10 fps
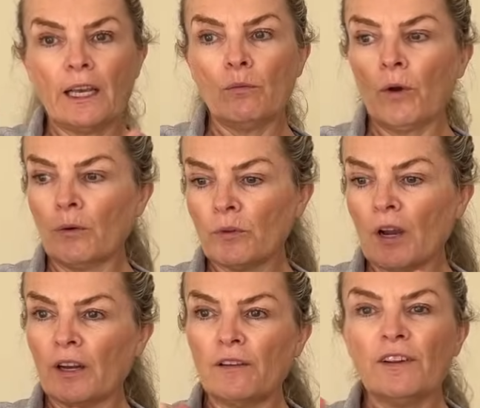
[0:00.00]
It won't
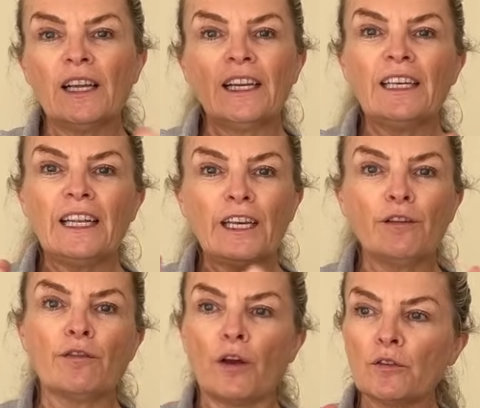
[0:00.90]
kind of
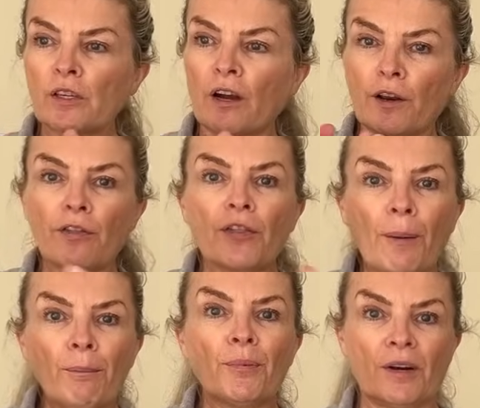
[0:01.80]
leave those kind of
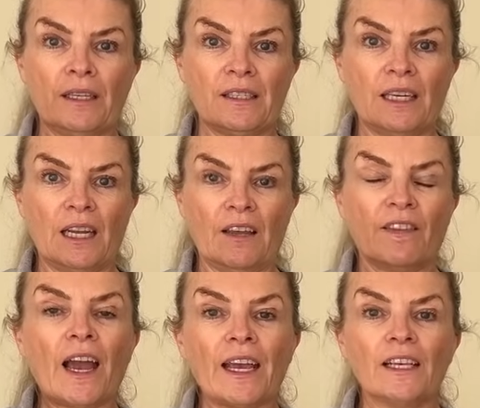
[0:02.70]
thumbprints in it.
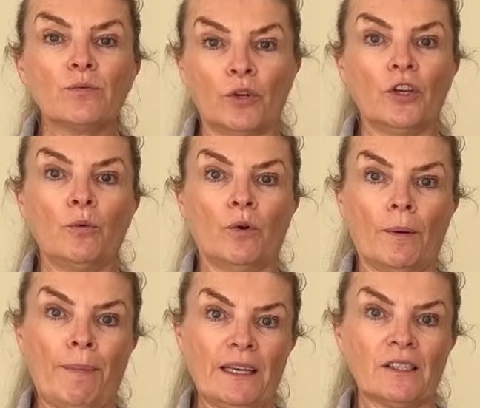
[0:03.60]
That is what you want to
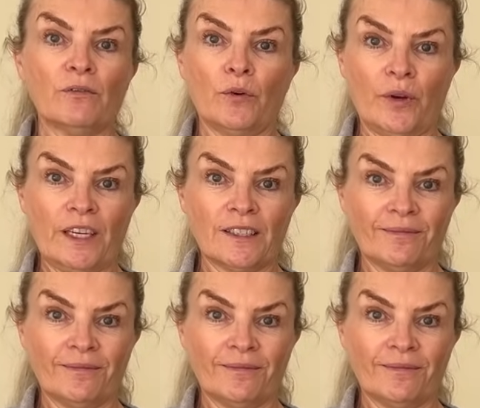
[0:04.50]
best avoid.